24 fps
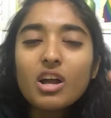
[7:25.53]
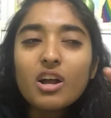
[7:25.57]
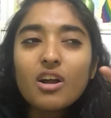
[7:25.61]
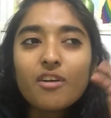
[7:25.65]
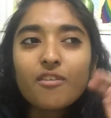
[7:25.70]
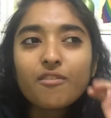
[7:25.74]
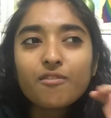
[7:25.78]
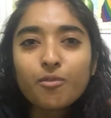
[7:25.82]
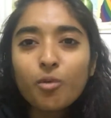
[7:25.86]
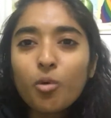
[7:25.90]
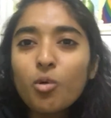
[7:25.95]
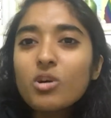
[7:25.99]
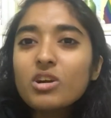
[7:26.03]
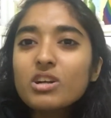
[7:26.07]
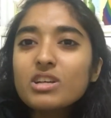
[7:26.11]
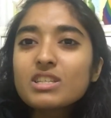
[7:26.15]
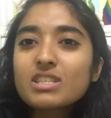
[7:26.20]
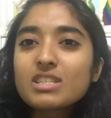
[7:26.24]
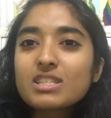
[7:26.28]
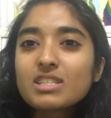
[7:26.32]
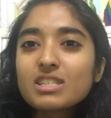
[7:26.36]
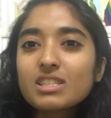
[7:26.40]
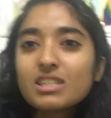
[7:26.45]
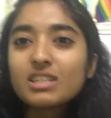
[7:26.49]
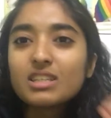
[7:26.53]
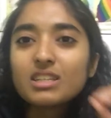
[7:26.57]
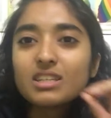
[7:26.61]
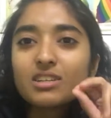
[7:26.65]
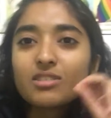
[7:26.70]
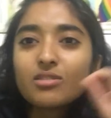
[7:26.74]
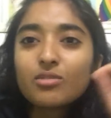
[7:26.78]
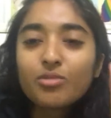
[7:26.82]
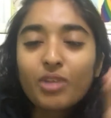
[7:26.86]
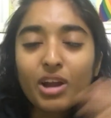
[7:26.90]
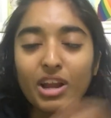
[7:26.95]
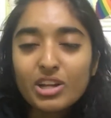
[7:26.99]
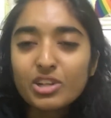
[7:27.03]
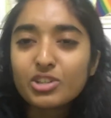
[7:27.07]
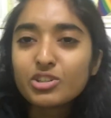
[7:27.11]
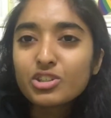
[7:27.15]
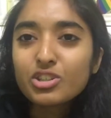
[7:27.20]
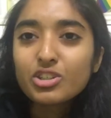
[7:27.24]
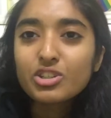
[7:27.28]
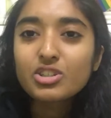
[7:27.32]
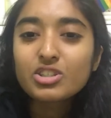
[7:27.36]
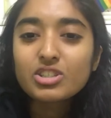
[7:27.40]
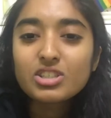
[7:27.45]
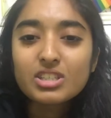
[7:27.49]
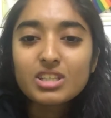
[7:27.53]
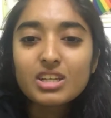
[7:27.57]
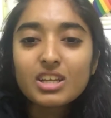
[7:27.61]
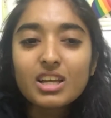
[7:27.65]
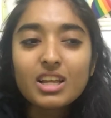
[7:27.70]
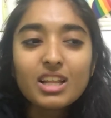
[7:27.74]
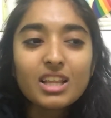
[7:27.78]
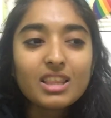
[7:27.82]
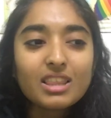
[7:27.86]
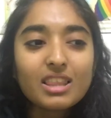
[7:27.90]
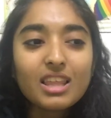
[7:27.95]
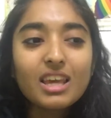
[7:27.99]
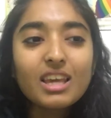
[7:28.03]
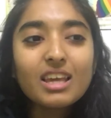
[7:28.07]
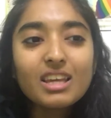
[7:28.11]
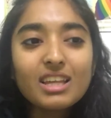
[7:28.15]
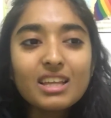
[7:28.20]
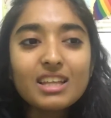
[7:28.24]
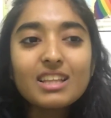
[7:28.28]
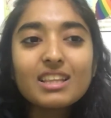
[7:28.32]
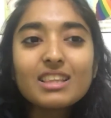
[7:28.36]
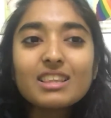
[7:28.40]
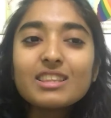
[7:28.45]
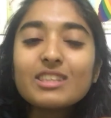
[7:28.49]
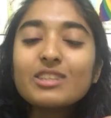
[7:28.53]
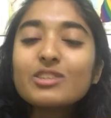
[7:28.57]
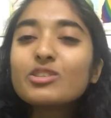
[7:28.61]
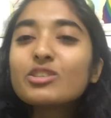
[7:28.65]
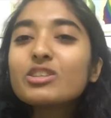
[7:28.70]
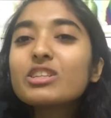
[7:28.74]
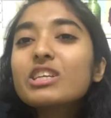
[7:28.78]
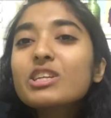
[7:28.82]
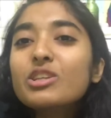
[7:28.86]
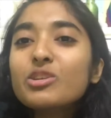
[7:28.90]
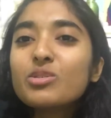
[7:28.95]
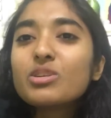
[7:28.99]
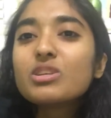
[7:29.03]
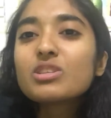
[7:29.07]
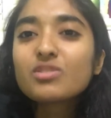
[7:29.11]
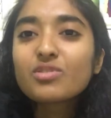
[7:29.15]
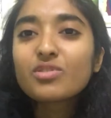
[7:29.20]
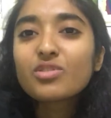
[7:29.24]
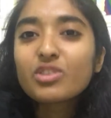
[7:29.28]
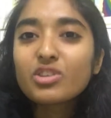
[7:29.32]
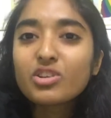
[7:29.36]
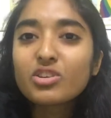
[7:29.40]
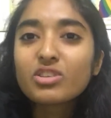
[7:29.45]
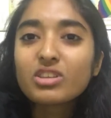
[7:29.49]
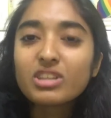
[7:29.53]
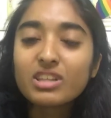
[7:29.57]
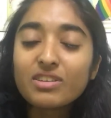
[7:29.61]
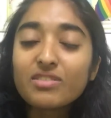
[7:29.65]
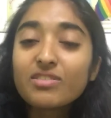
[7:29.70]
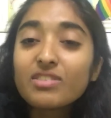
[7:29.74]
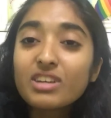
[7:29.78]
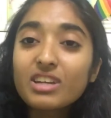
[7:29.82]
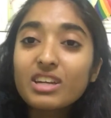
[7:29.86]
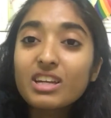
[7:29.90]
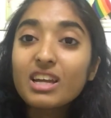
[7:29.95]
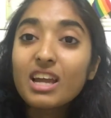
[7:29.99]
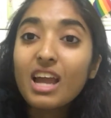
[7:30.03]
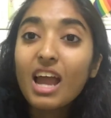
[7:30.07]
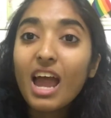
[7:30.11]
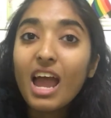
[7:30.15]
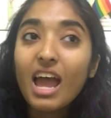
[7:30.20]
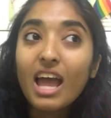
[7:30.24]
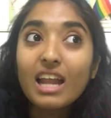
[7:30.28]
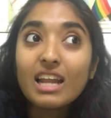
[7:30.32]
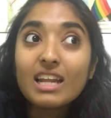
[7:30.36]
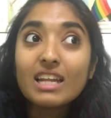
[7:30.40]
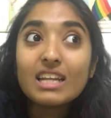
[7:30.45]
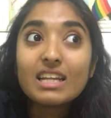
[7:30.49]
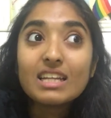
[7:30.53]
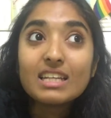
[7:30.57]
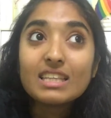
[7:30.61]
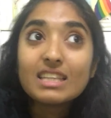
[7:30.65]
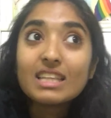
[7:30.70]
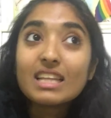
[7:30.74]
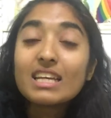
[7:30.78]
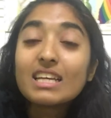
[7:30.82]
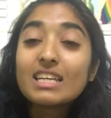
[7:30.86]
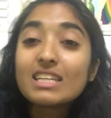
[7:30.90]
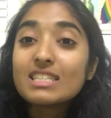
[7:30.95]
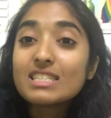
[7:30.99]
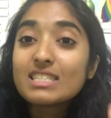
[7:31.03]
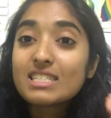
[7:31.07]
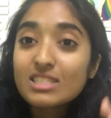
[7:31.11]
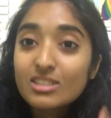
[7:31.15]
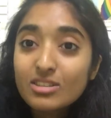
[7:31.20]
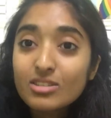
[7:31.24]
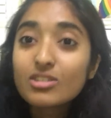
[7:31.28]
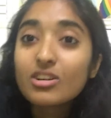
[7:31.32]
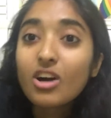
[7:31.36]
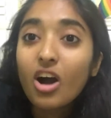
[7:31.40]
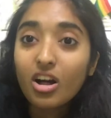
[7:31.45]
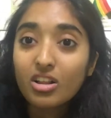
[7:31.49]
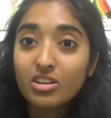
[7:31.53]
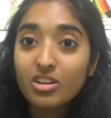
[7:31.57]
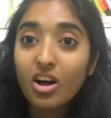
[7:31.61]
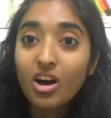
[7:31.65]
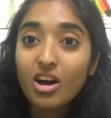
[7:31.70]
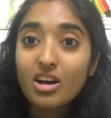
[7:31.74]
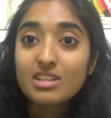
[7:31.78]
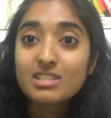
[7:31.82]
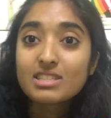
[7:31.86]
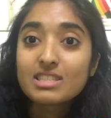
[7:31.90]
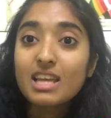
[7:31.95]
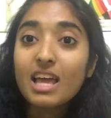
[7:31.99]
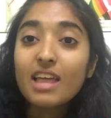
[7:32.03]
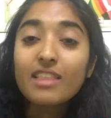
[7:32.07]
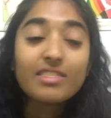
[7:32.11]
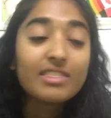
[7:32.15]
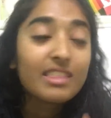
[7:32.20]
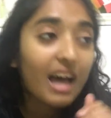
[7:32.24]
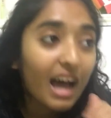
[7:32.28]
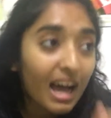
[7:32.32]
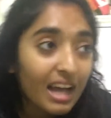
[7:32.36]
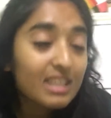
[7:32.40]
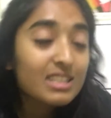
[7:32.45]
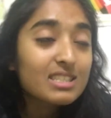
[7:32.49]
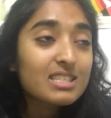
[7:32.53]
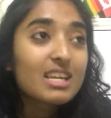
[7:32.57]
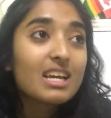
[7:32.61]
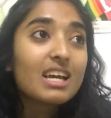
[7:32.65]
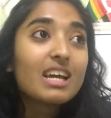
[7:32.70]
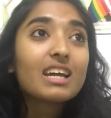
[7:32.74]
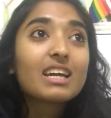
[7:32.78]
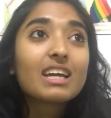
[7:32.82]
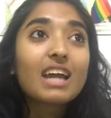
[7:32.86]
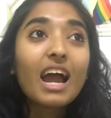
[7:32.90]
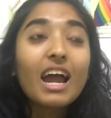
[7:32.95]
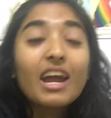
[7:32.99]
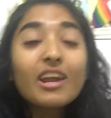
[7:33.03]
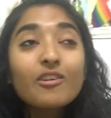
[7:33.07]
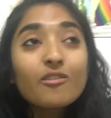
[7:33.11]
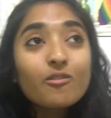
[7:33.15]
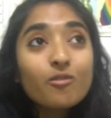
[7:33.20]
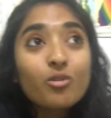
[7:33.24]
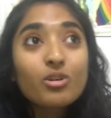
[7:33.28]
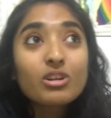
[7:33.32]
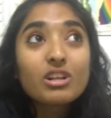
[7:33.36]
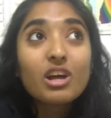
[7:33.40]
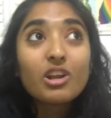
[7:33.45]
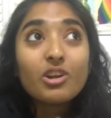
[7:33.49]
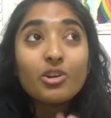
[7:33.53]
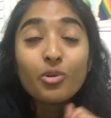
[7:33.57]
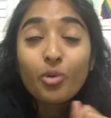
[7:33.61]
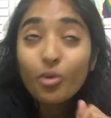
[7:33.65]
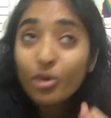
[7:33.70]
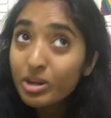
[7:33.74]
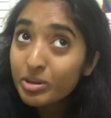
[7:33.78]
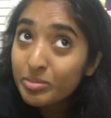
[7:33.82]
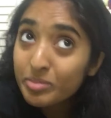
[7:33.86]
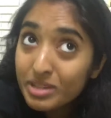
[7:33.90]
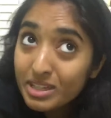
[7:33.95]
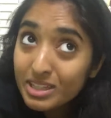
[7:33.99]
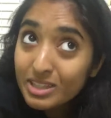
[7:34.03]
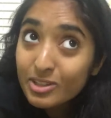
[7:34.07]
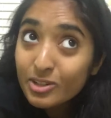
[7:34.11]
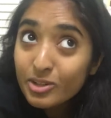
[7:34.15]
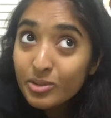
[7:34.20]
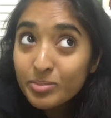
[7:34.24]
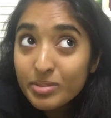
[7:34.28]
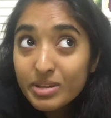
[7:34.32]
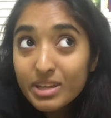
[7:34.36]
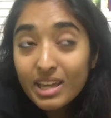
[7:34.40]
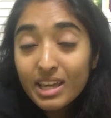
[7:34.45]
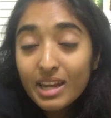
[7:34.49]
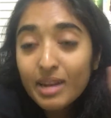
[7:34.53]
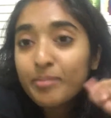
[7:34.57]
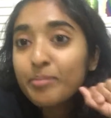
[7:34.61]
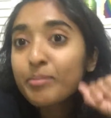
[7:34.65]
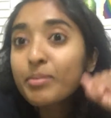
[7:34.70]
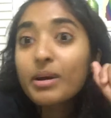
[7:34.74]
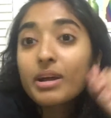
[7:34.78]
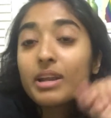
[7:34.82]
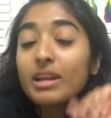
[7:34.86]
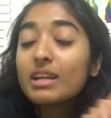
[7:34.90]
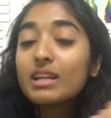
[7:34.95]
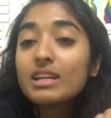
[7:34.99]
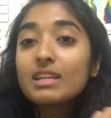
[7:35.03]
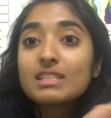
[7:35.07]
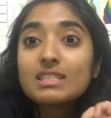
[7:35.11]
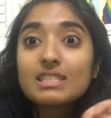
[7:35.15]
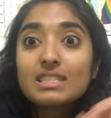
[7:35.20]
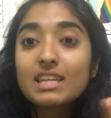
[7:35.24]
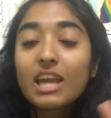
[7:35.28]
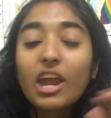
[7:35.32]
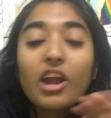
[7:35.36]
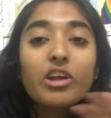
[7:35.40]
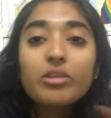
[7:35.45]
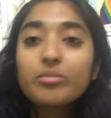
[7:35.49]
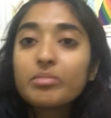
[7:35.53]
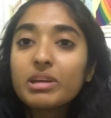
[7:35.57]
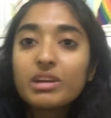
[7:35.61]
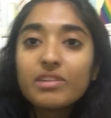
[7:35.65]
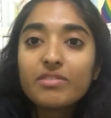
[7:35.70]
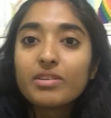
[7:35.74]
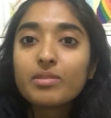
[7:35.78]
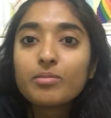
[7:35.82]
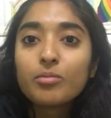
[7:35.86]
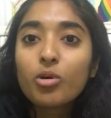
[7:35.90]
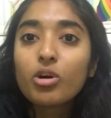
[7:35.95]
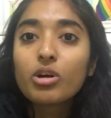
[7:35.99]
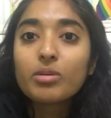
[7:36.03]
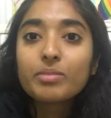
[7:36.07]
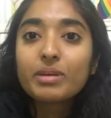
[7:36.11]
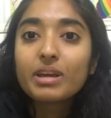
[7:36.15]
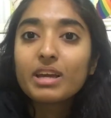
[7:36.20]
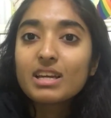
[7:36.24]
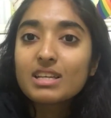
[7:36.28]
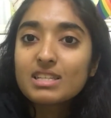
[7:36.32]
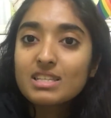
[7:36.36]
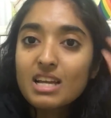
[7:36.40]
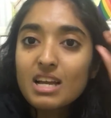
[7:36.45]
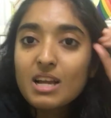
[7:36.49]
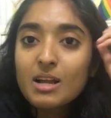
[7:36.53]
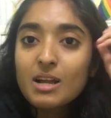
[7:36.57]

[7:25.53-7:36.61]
forest rangers, they literally do this for their living, and they still got lost. And that's kind of what annoyed me a little bit, but scared me even more because